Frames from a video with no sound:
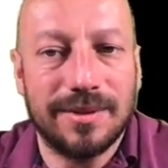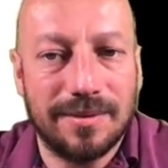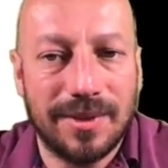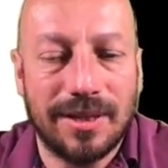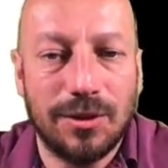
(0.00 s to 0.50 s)

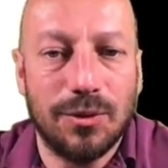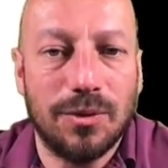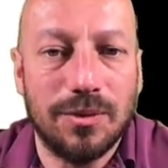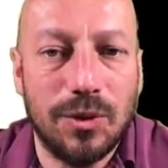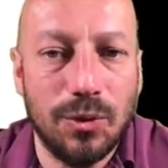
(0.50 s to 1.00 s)
that you
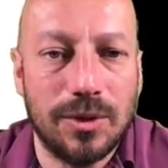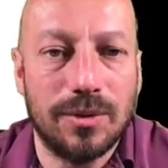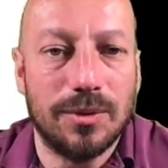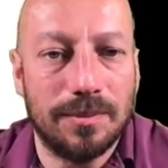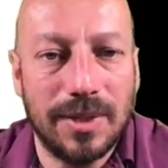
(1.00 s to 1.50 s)
use
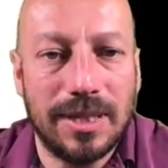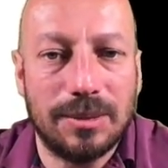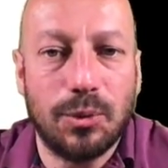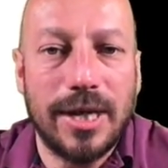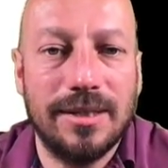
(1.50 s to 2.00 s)
to
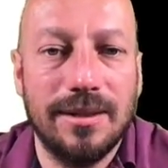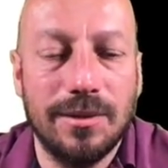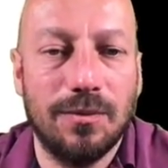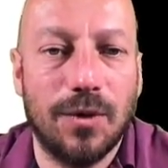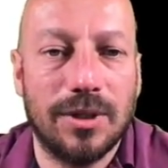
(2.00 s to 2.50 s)
express
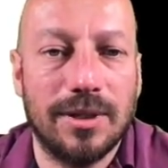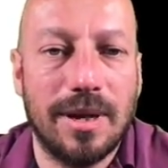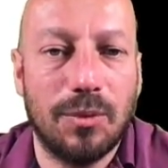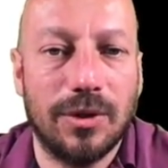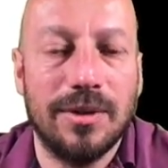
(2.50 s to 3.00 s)
what
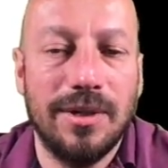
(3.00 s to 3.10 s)
number